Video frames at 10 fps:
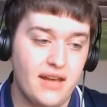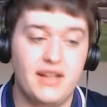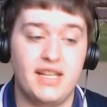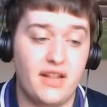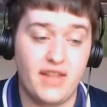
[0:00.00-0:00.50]

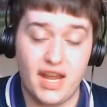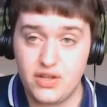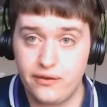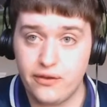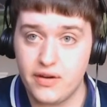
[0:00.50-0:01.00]
And I said on the
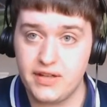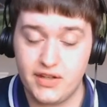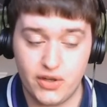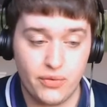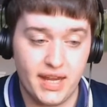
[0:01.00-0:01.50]
Inter front,
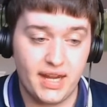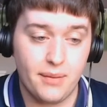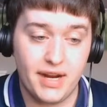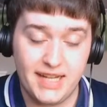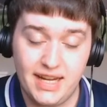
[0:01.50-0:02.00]
I don't think
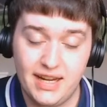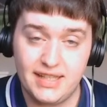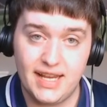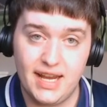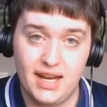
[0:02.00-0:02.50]
a
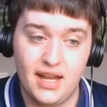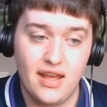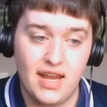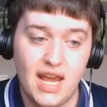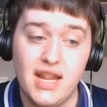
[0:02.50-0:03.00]
Martinez sale
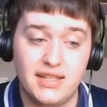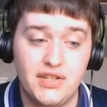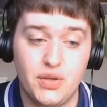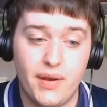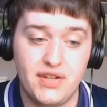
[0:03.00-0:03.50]
in a
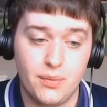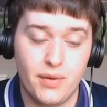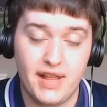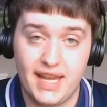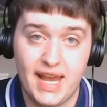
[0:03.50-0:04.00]

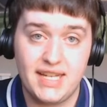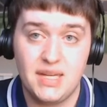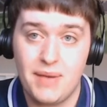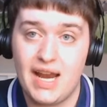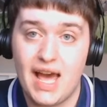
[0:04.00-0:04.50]
situation where they get
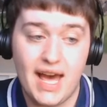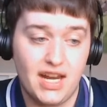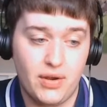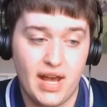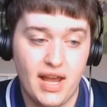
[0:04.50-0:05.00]
Dybala
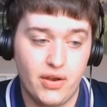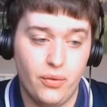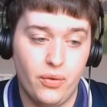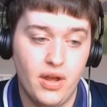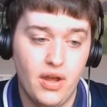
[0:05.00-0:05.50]
and
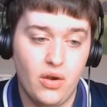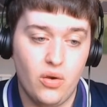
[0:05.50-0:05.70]
Lukaku